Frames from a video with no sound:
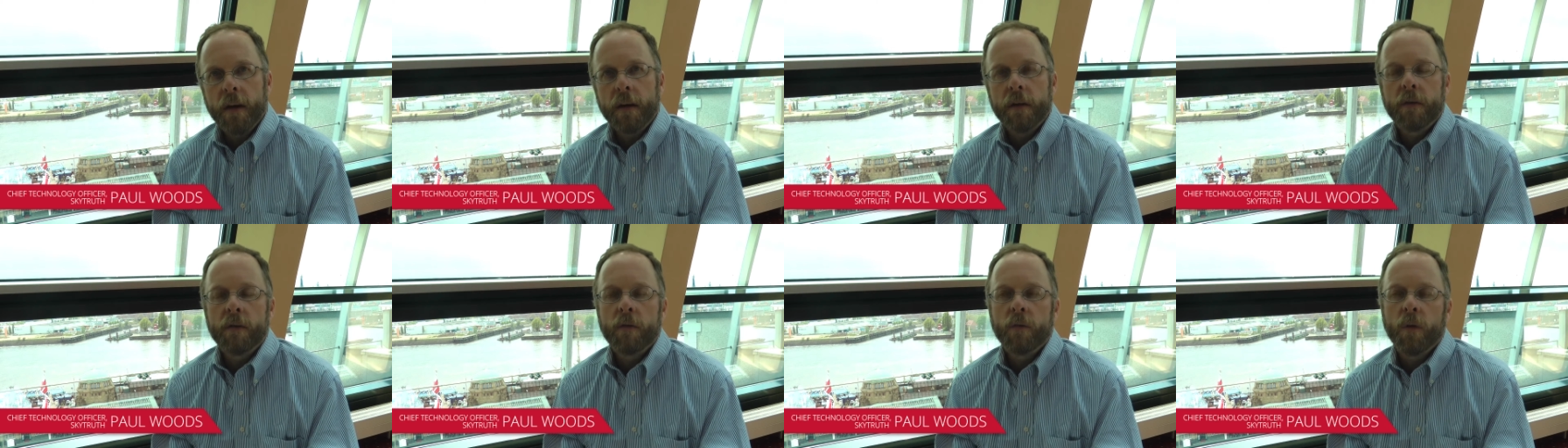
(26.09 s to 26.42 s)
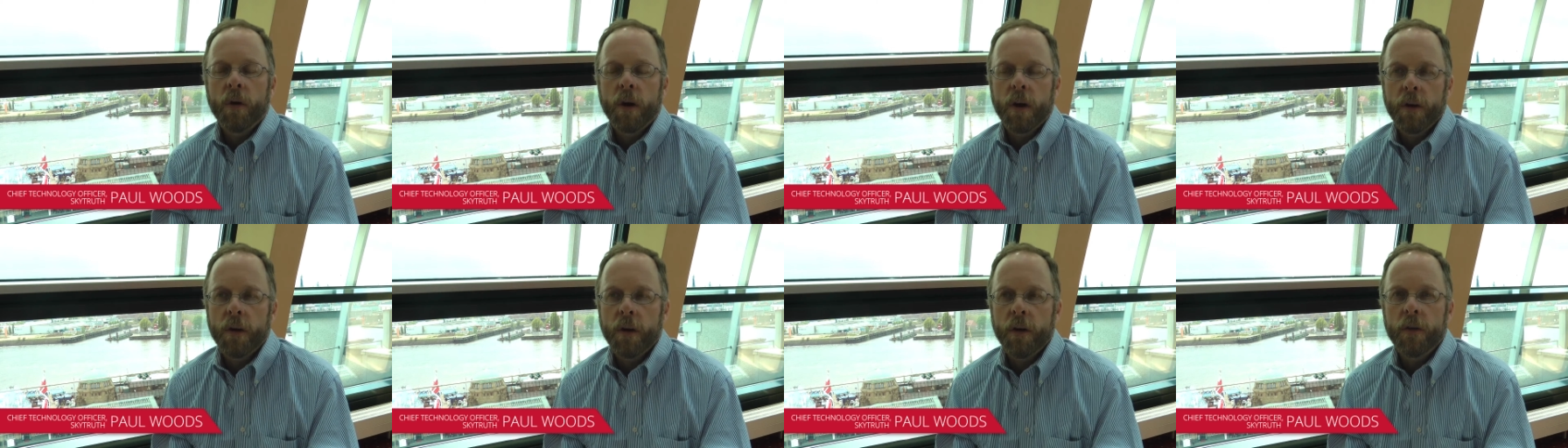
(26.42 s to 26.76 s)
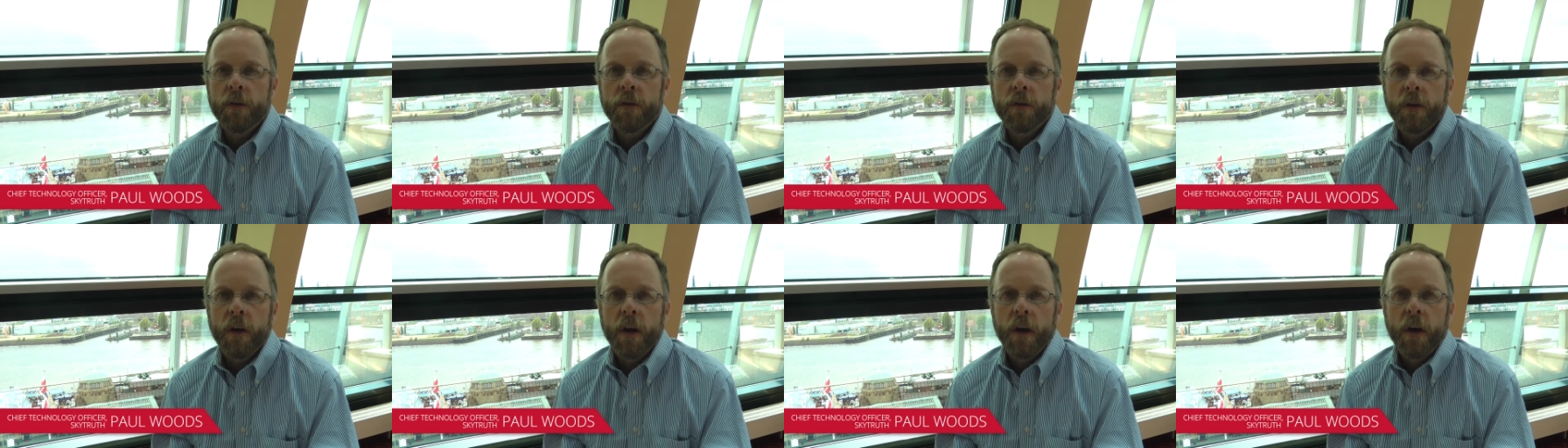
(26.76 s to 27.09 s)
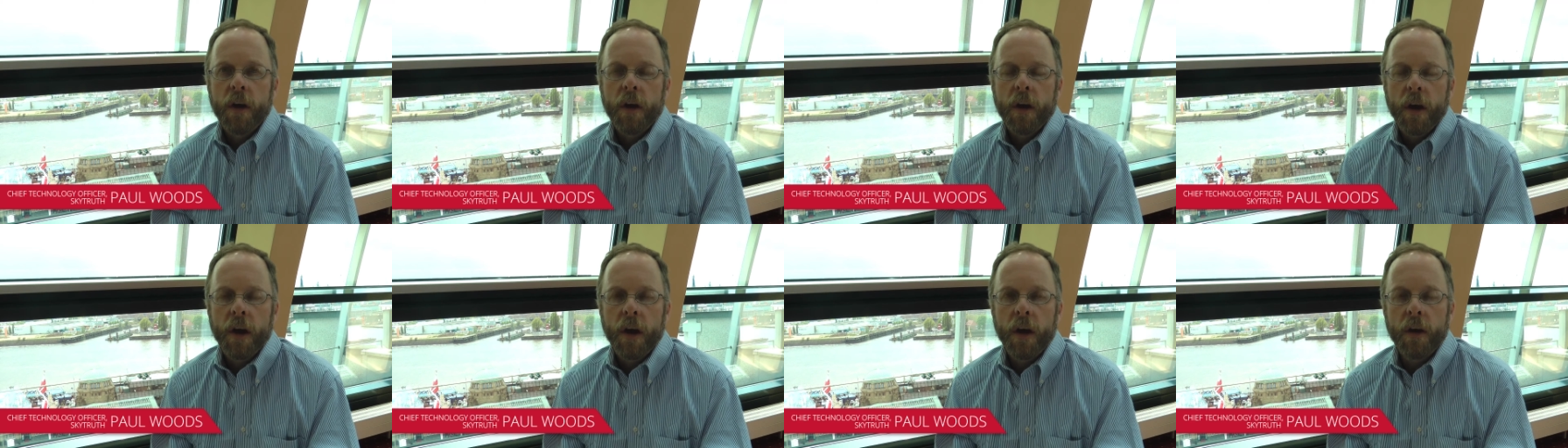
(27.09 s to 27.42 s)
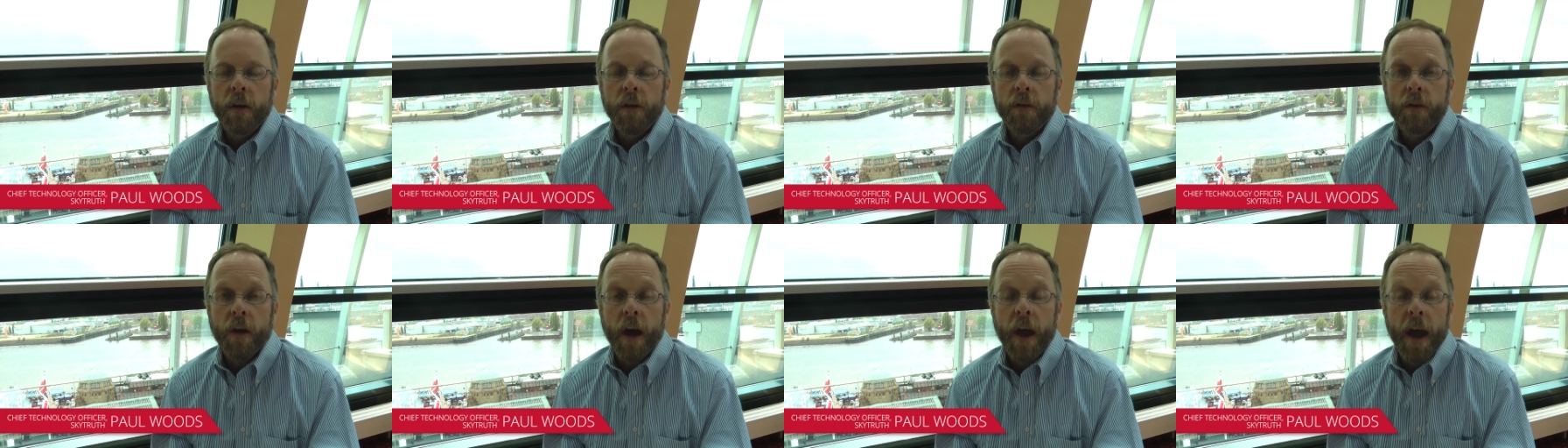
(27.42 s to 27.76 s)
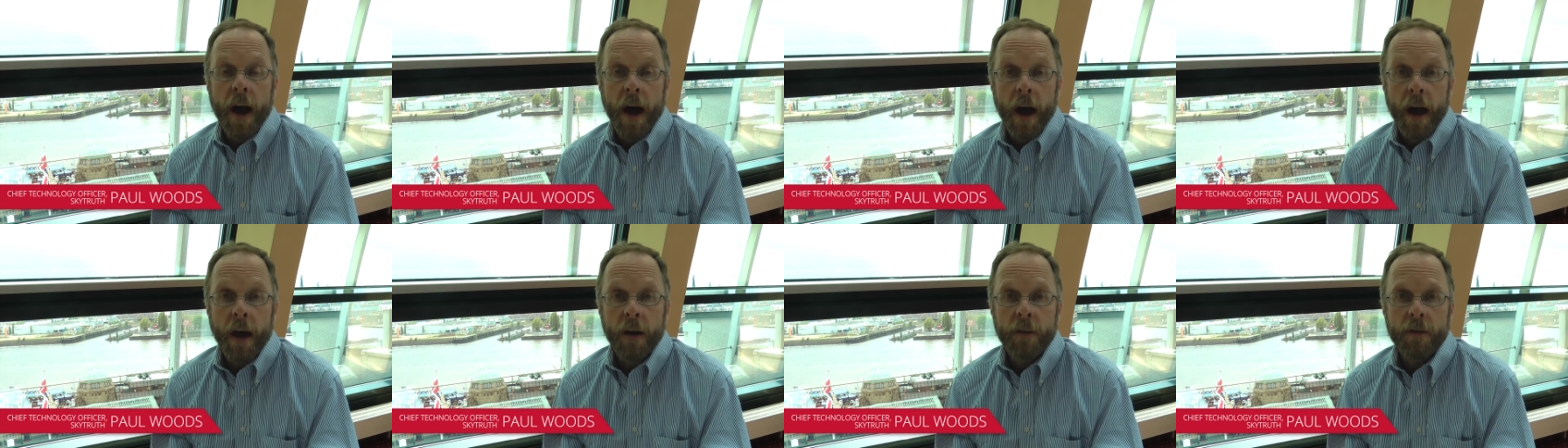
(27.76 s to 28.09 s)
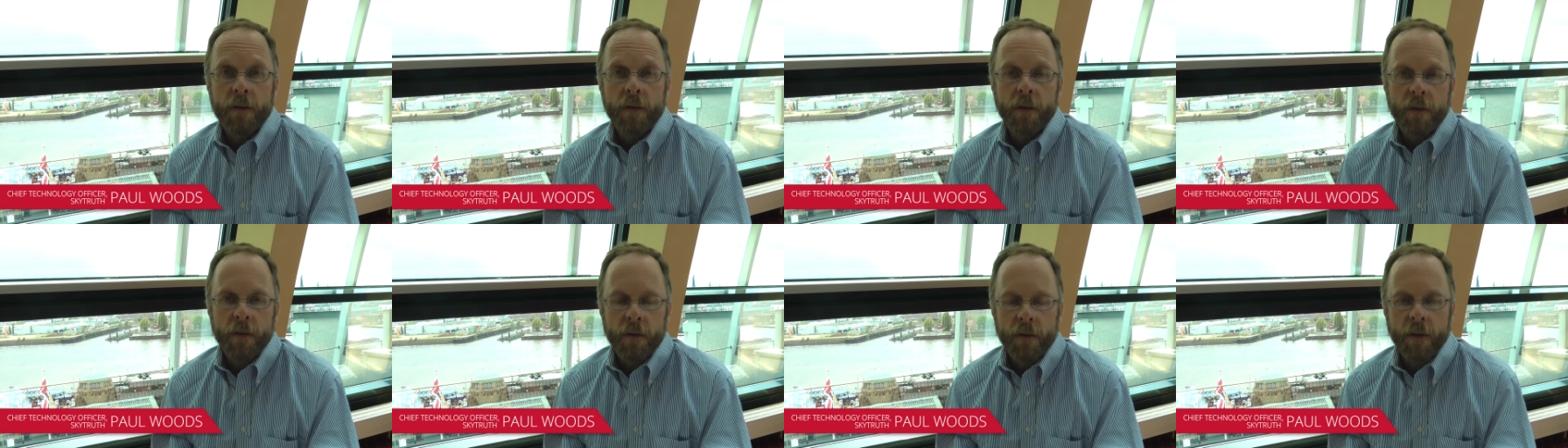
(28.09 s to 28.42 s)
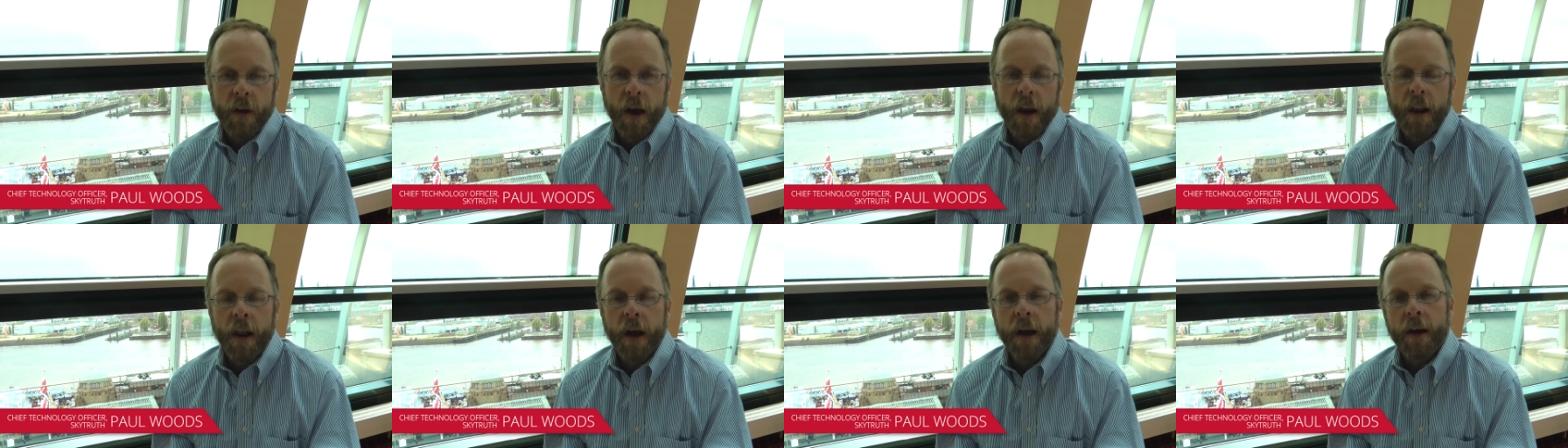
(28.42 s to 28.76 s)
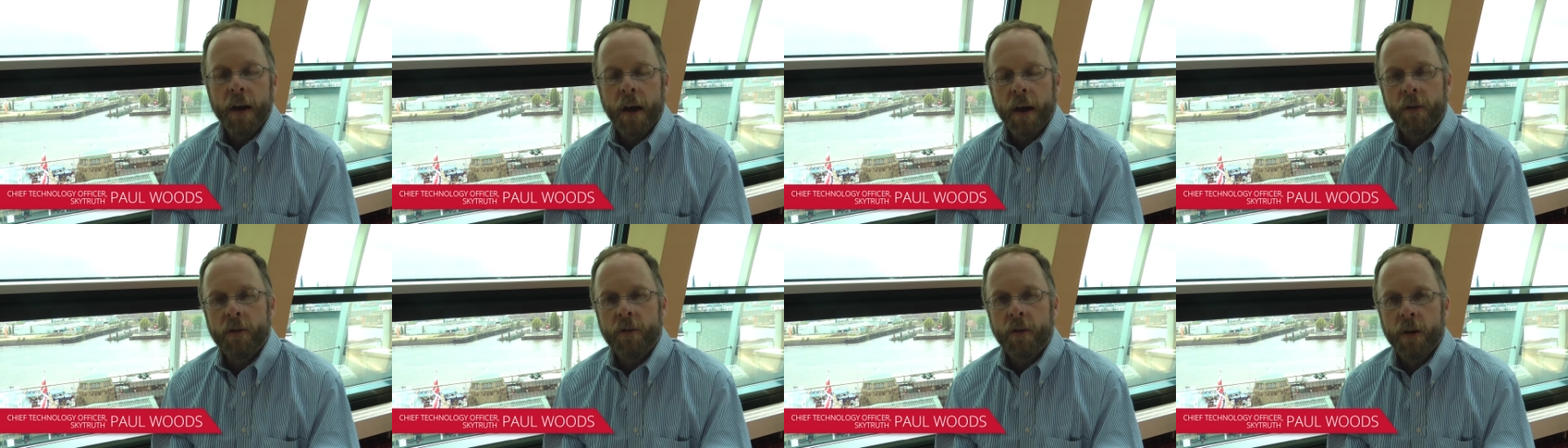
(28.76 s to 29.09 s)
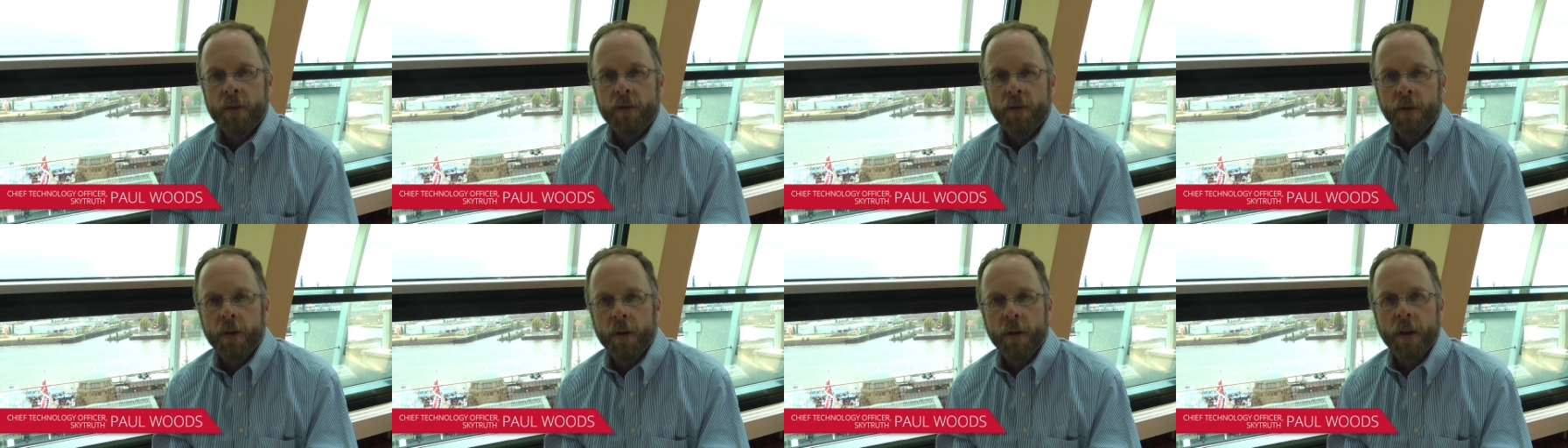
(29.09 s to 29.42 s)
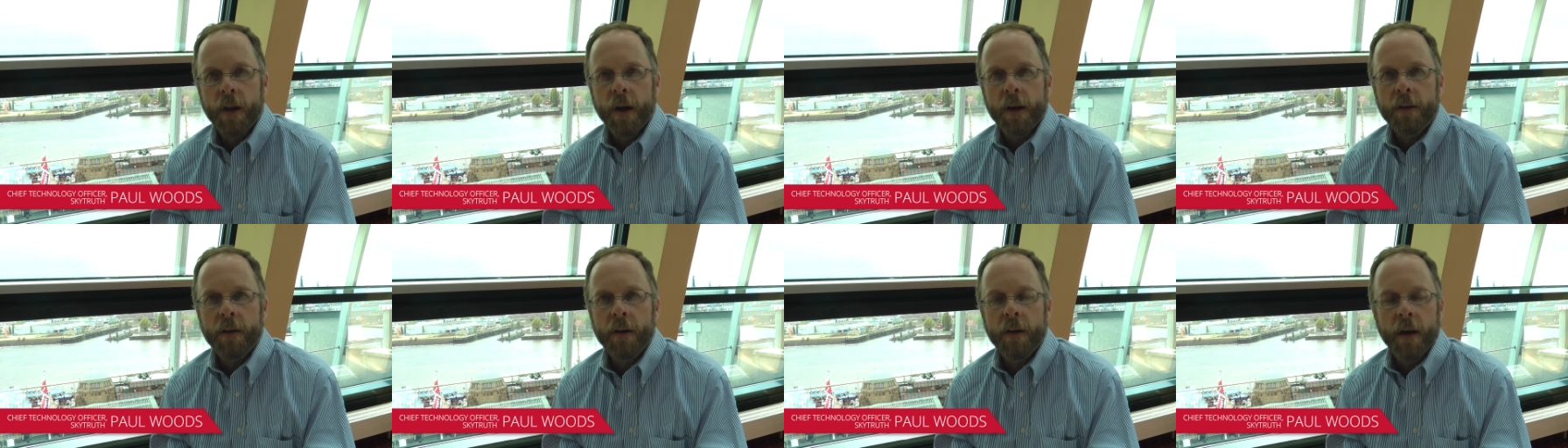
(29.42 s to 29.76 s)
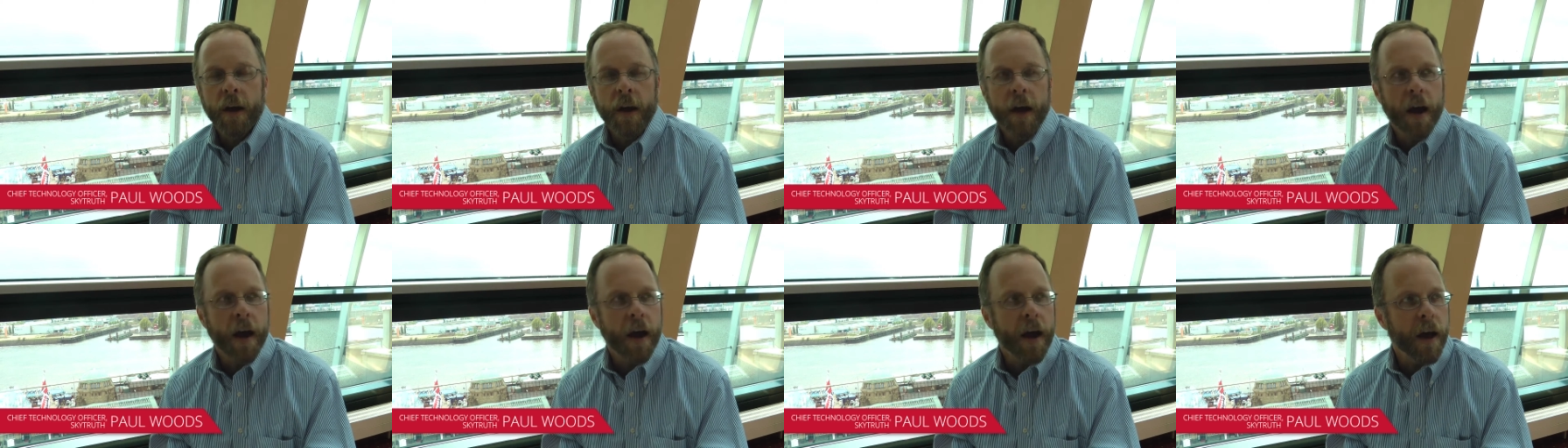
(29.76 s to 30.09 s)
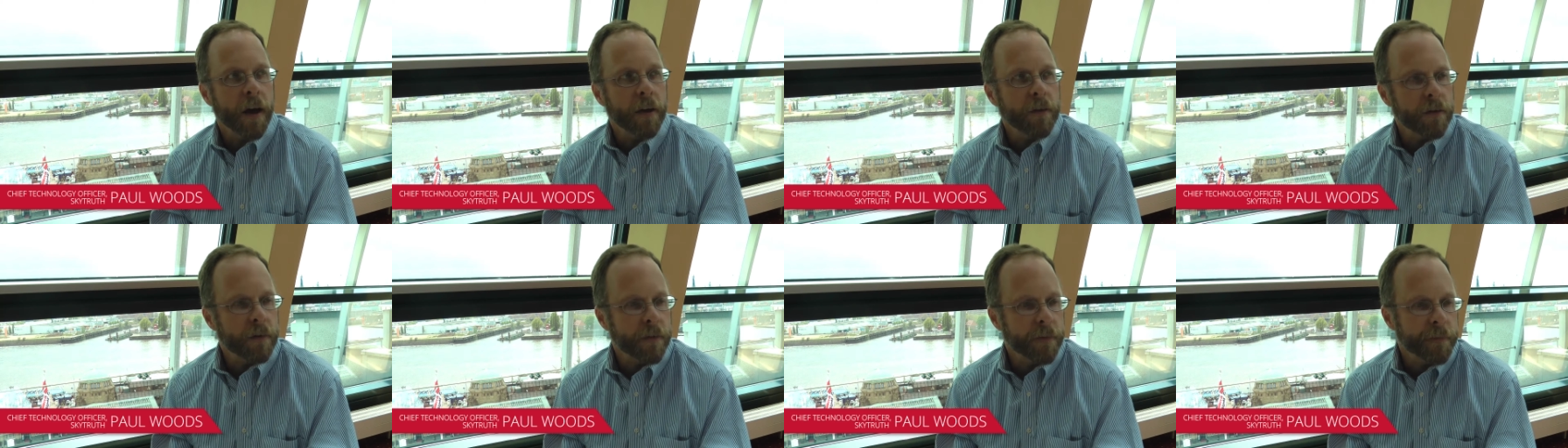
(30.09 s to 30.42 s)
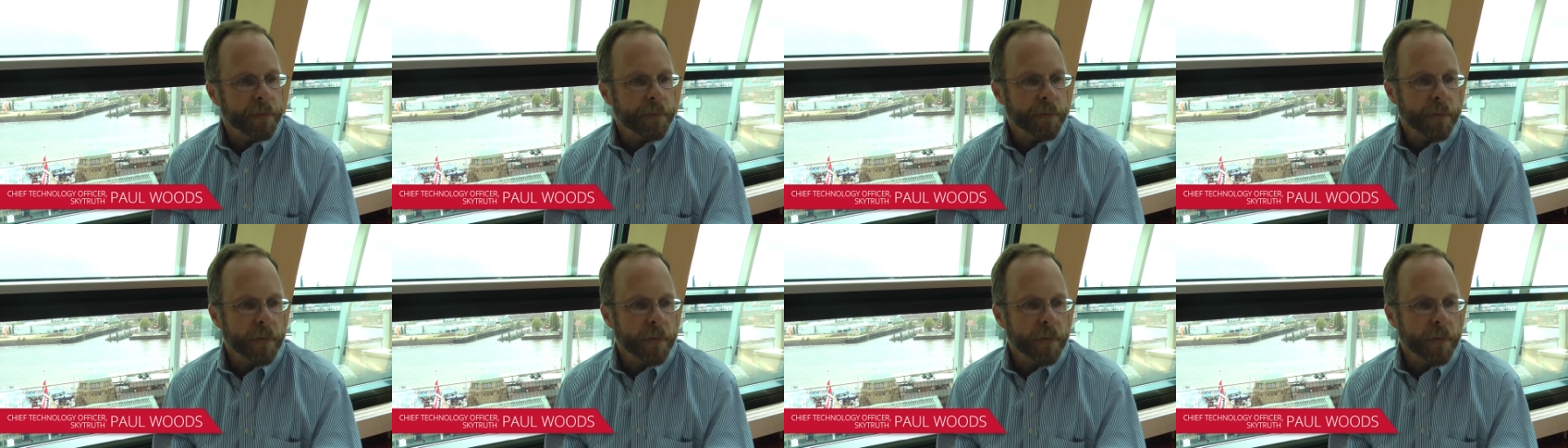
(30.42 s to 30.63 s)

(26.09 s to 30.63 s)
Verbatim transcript: And one of those is A I S, satellite and terrestrial collected A I S.